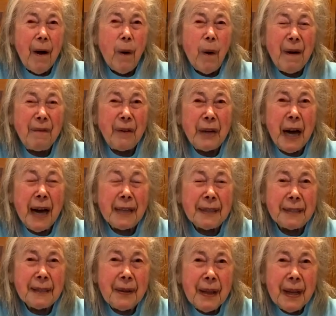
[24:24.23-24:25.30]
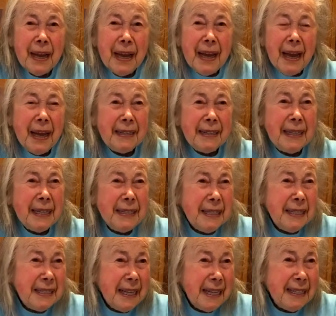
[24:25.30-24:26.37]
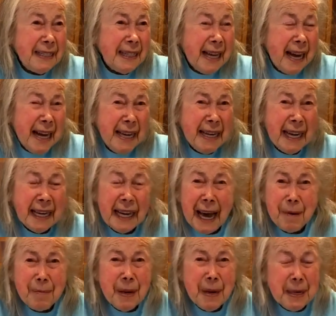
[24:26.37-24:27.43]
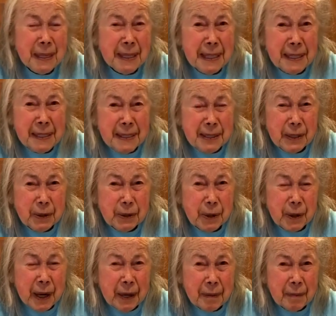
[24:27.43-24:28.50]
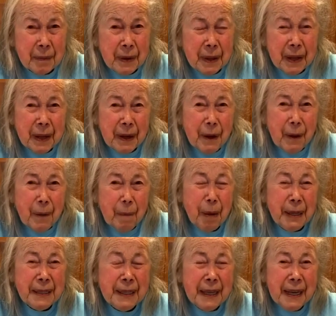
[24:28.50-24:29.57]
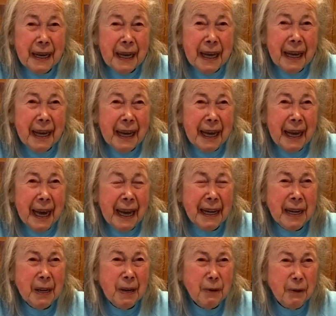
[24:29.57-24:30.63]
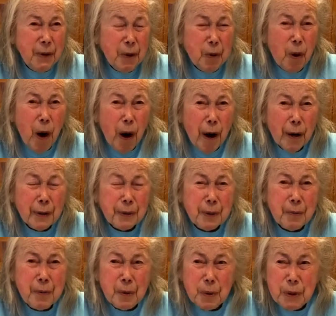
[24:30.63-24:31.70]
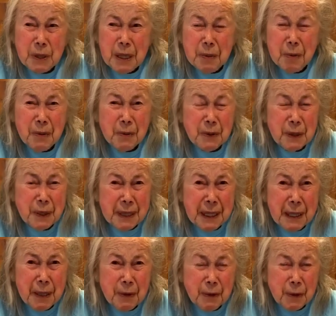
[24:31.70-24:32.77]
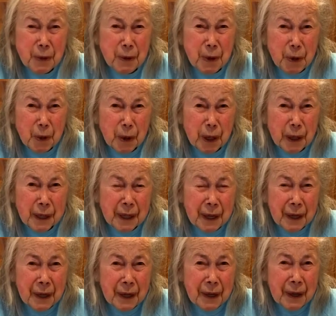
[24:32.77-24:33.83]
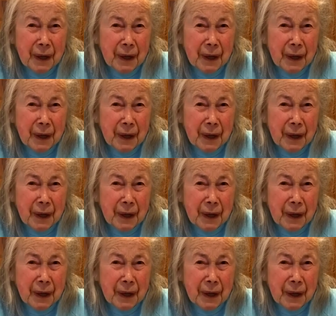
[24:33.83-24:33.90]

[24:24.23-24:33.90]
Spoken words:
Oh, I forgot. This is exciting. I'm not on Instagram, but any of you are the Museum of the City of New York.